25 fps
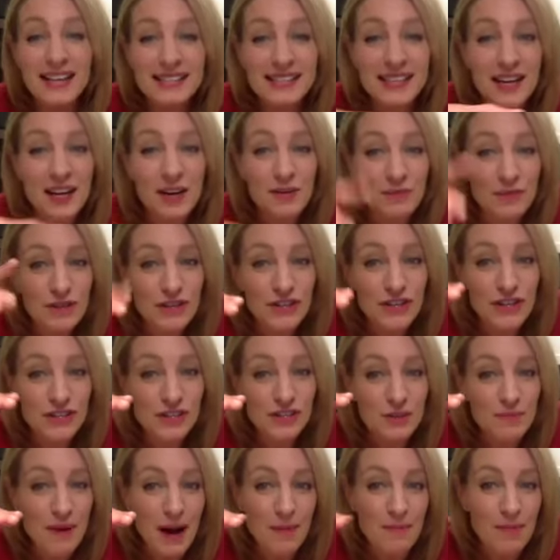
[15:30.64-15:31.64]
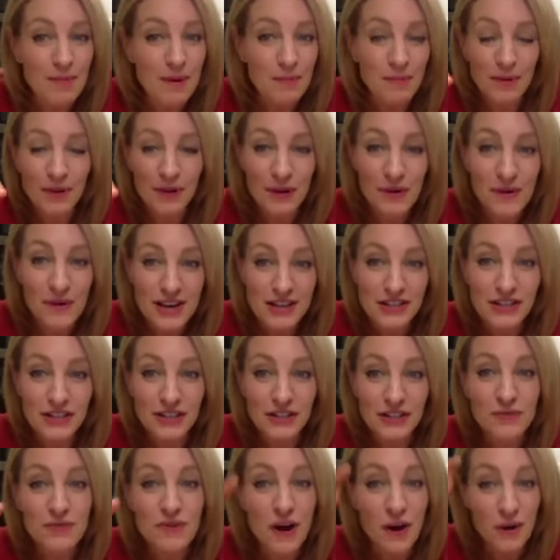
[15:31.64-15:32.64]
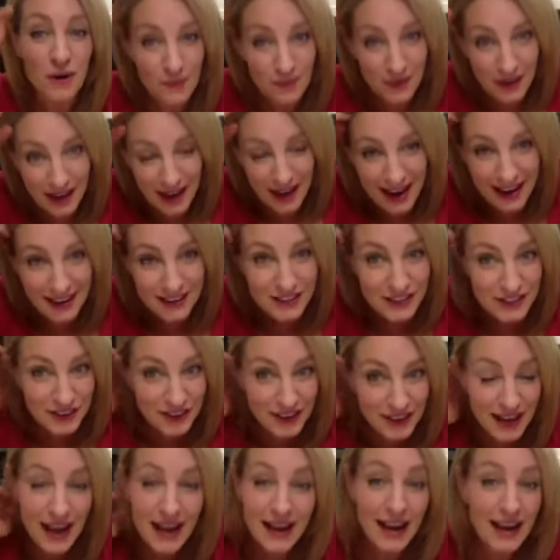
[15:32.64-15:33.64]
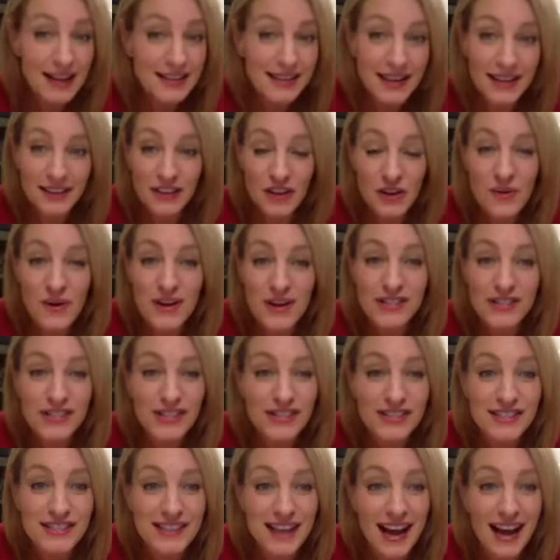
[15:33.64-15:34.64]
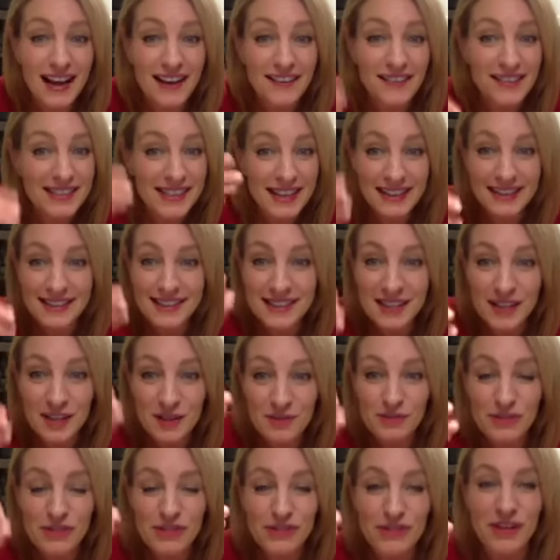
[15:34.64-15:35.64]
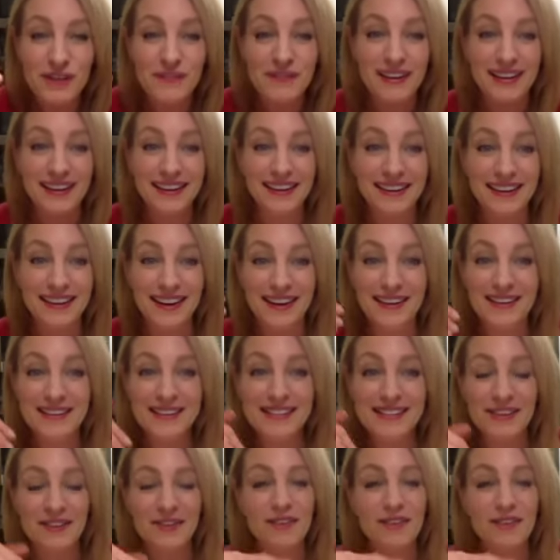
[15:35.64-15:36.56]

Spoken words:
Hip New Jersey pop up with a question, you know I'm going to answer it. I take the questions live because I can see them streaming, you know. So if